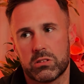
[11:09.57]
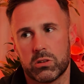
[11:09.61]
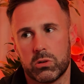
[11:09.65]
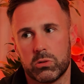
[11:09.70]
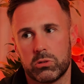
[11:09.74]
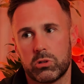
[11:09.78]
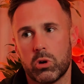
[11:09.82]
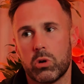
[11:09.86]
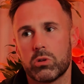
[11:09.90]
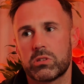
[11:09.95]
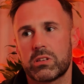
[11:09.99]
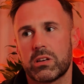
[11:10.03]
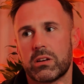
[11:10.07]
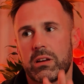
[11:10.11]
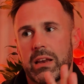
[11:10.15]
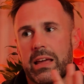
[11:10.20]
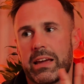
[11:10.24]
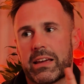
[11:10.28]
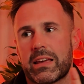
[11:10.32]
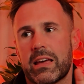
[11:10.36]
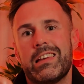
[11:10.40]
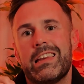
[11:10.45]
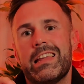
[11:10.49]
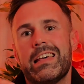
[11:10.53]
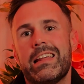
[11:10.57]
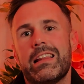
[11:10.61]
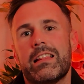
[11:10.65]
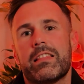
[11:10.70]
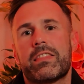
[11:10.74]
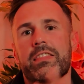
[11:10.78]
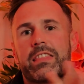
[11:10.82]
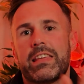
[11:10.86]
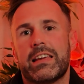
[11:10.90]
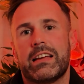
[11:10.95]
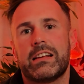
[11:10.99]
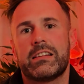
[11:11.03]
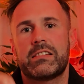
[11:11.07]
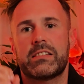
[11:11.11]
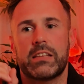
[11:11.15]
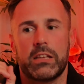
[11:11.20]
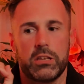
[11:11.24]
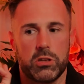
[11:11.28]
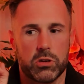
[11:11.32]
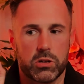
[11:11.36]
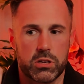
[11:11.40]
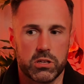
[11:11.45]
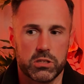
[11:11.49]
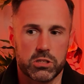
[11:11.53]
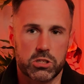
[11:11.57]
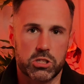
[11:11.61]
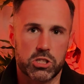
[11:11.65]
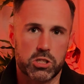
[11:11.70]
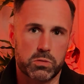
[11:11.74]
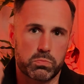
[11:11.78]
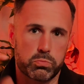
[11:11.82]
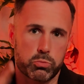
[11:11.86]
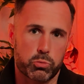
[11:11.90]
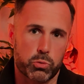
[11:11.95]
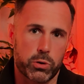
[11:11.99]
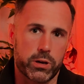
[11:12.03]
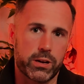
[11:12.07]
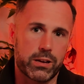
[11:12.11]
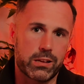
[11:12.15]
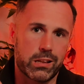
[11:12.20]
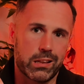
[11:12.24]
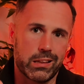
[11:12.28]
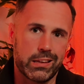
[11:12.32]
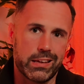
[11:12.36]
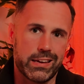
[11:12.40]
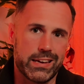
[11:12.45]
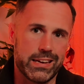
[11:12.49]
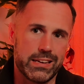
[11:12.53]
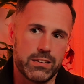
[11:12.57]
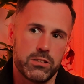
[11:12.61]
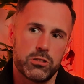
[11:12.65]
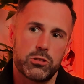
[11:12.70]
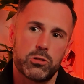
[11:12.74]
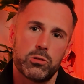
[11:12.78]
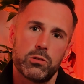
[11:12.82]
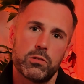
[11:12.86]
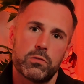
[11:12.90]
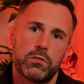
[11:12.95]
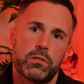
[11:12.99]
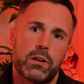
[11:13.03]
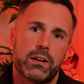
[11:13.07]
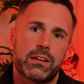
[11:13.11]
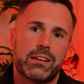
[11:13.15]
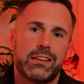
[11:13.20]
So those are like little things that you can sprinkle into the